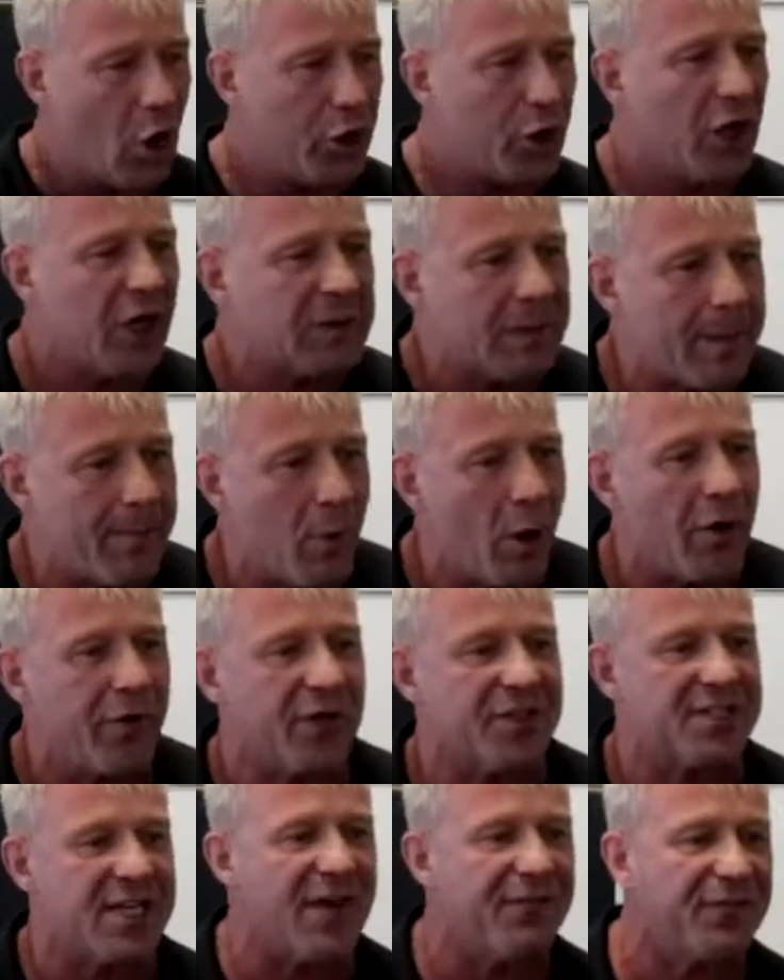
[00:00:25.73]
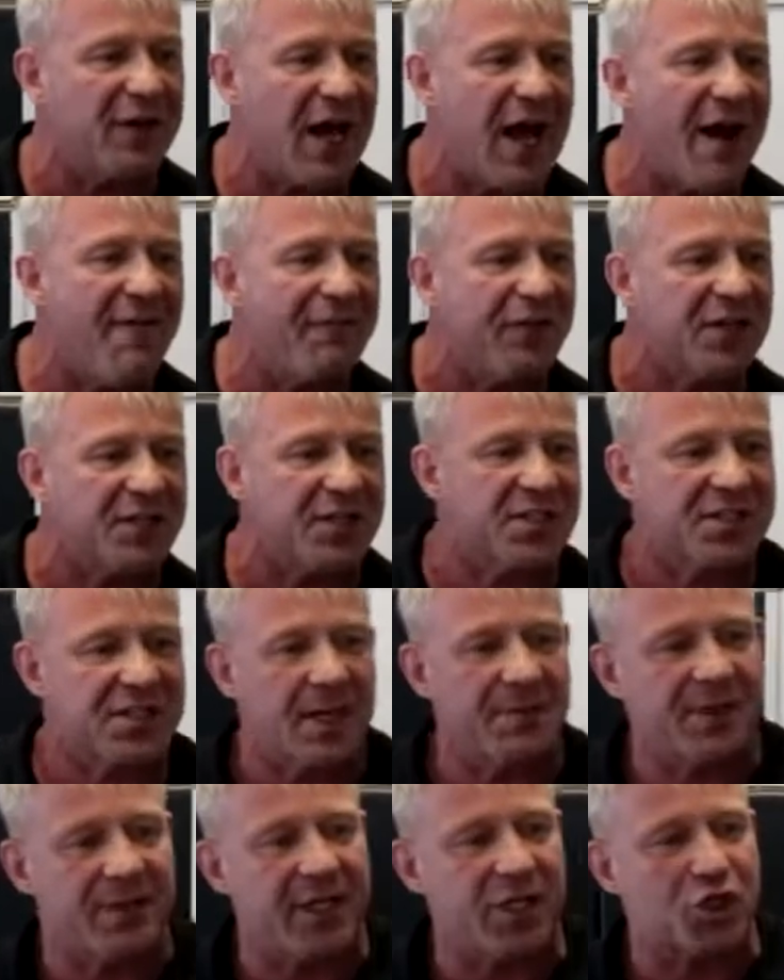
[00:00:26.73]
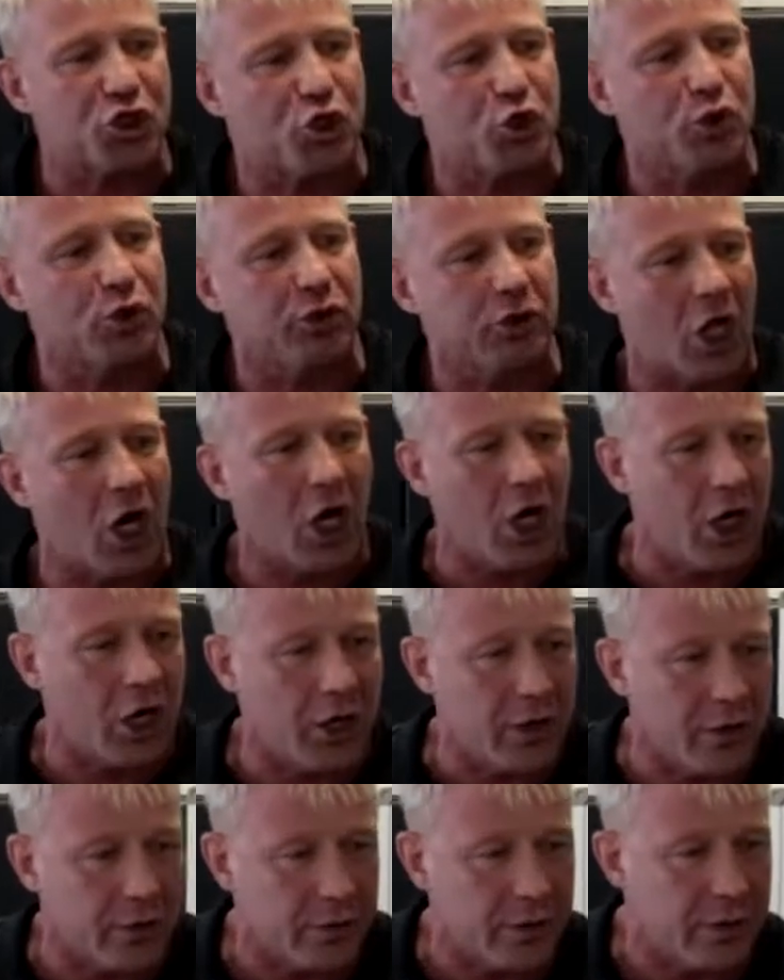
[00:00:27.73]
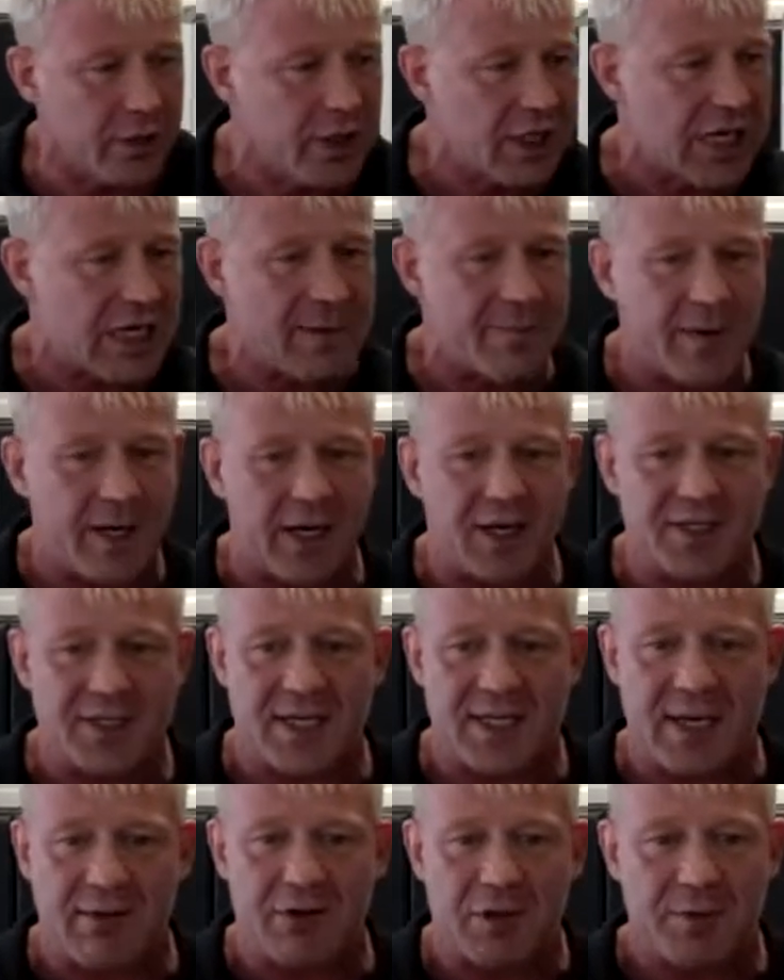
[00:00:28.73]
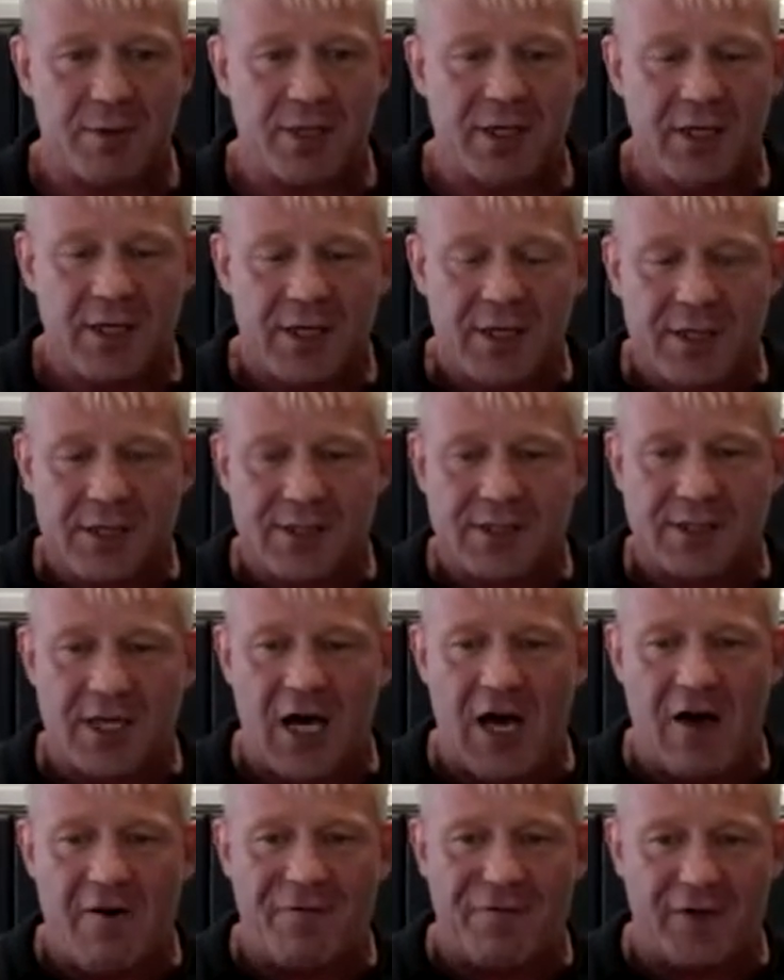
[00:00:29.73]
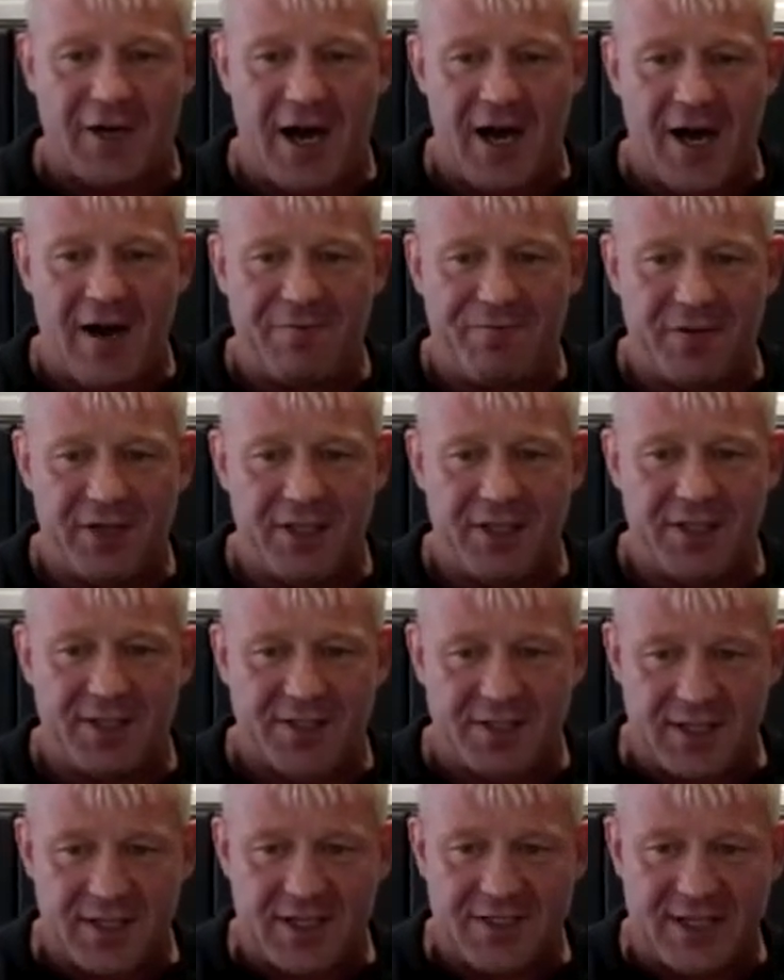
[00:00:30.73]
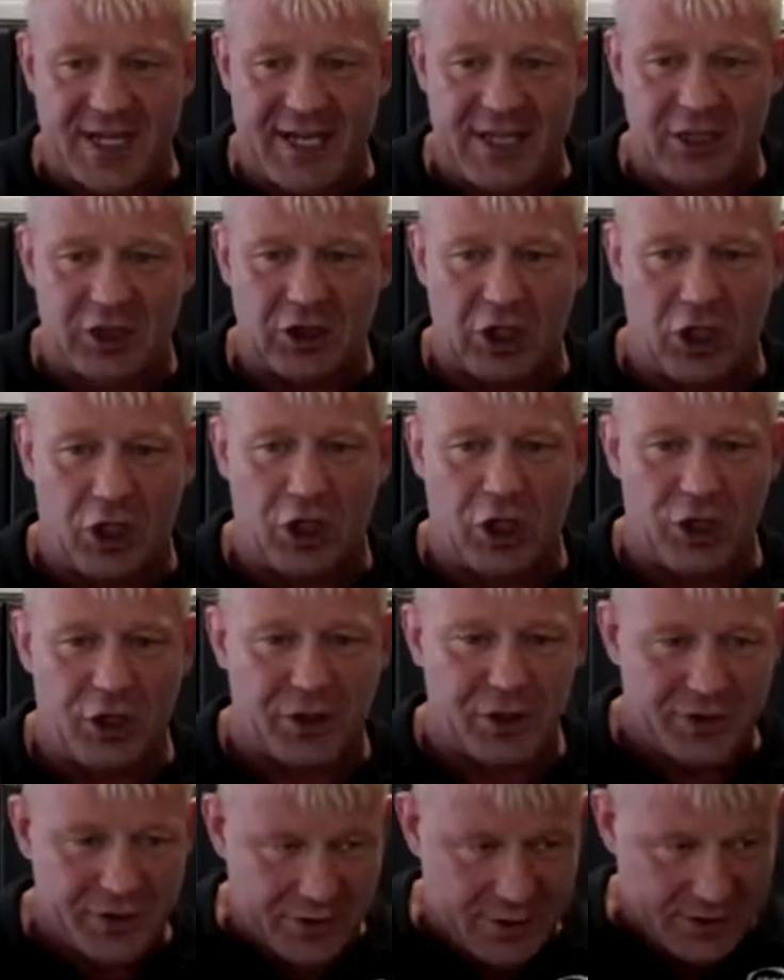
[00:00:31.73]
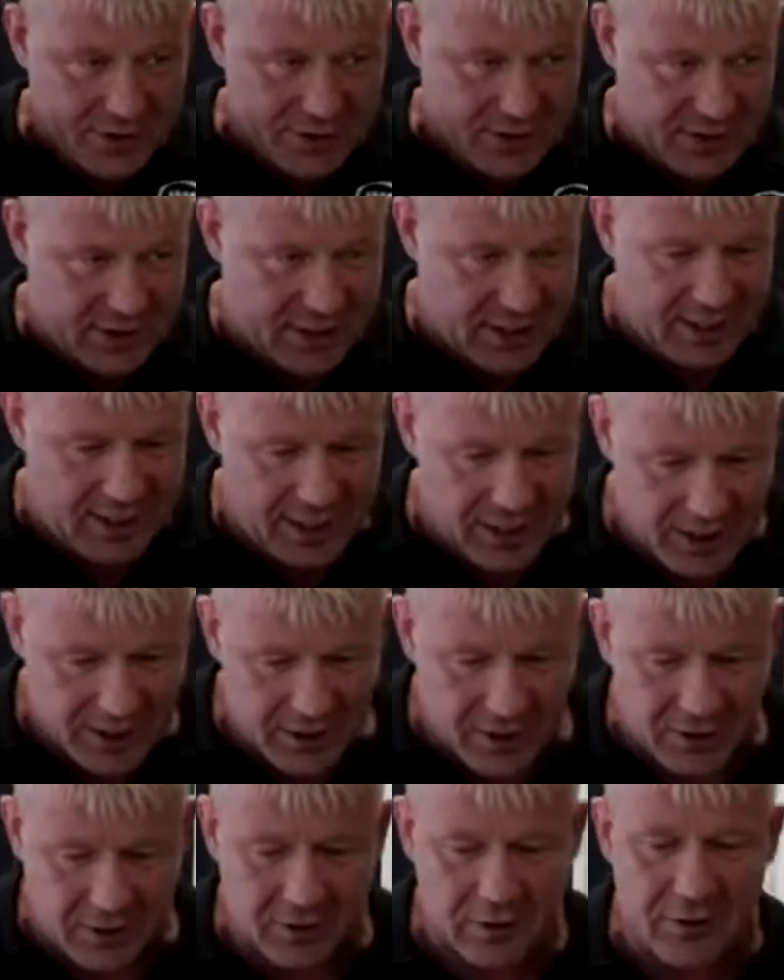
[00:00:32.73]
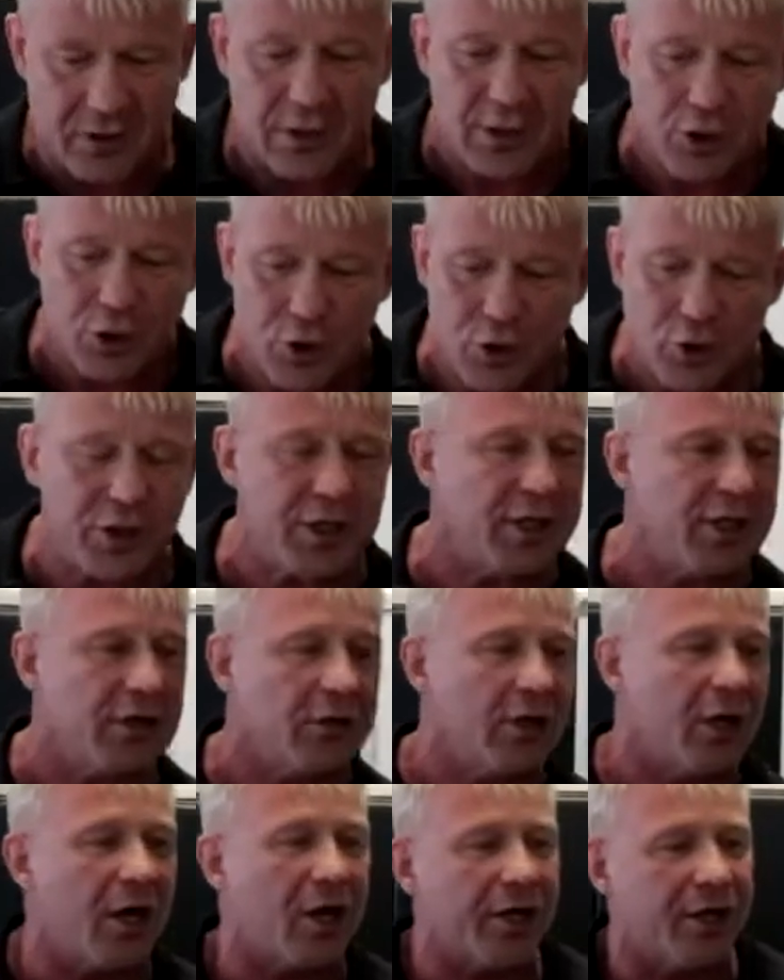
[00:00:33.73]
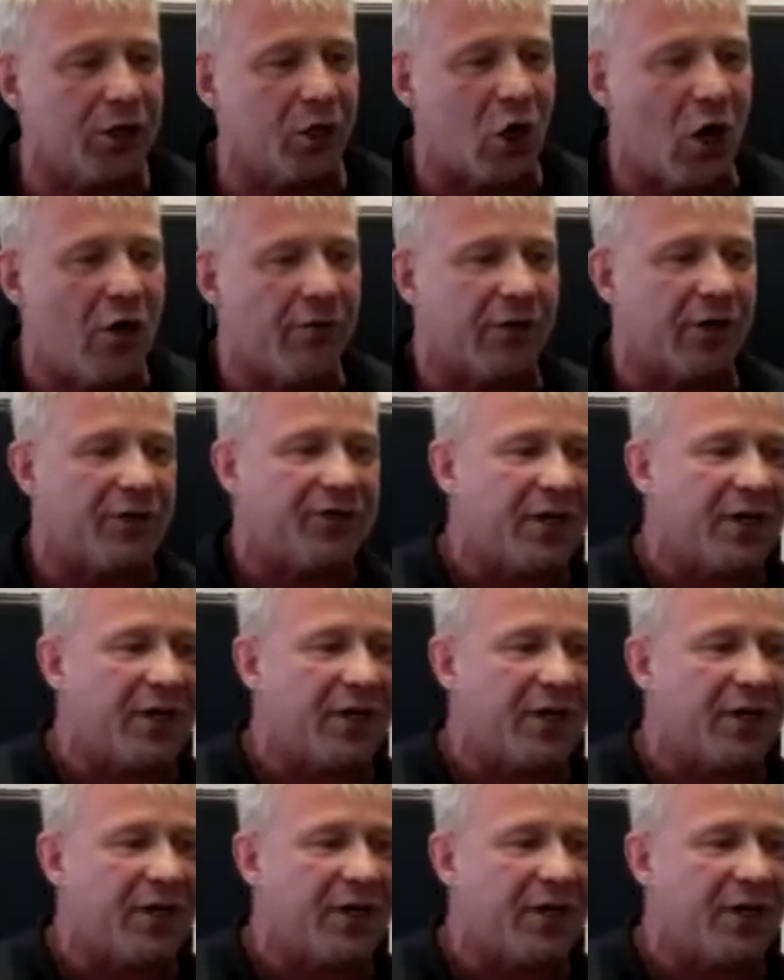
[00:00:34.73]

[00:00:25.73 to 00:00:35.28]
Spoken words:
No, you don't have to be born with it. Self-confidence is something that you learn. Everybody say that with me. Self-confidence is a learned skill. You can learn it over